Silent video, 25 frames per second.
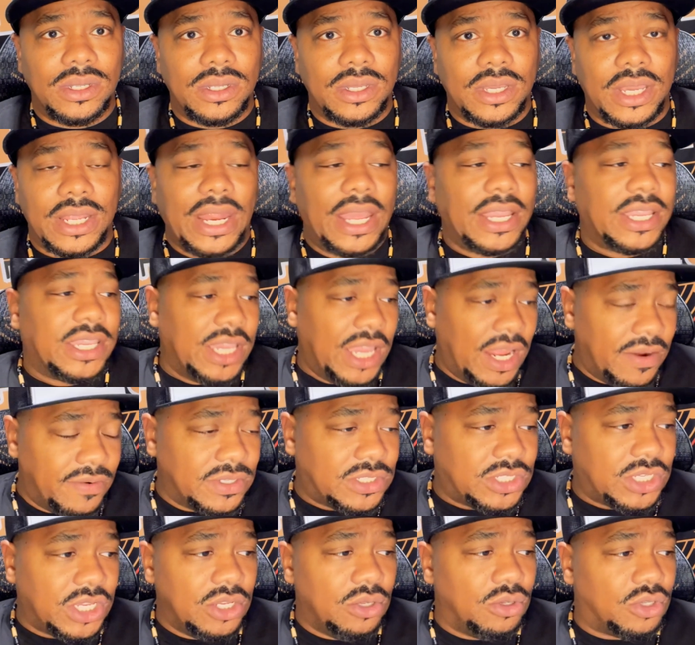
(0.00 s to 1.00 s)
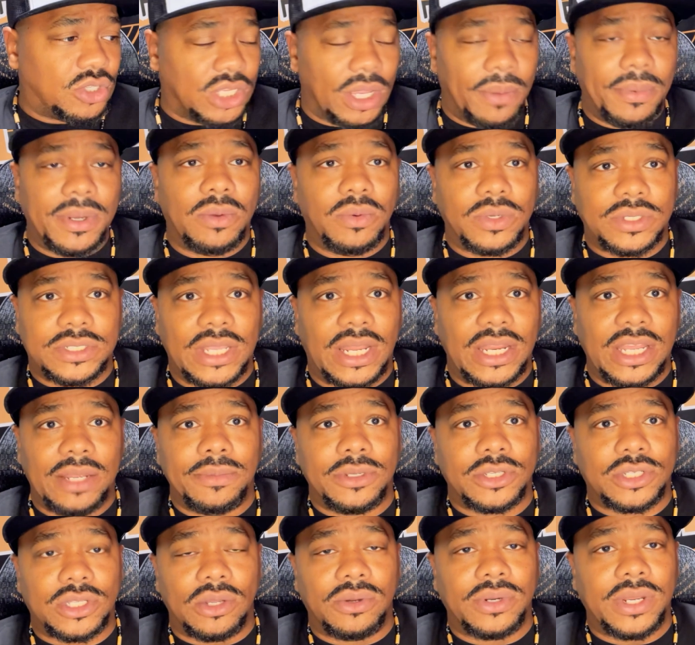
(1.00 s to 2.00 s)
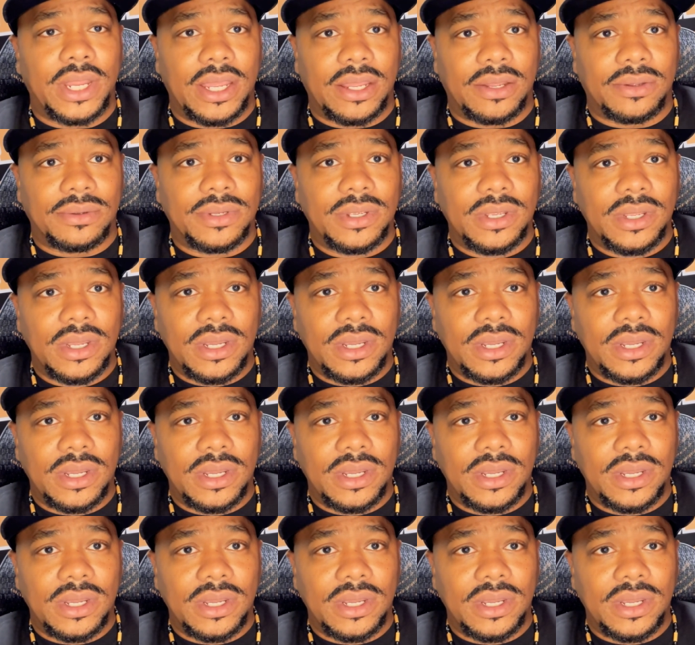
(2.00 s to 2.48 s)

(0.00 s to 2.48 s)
And I guarantee you, some of them was telling him to slow down.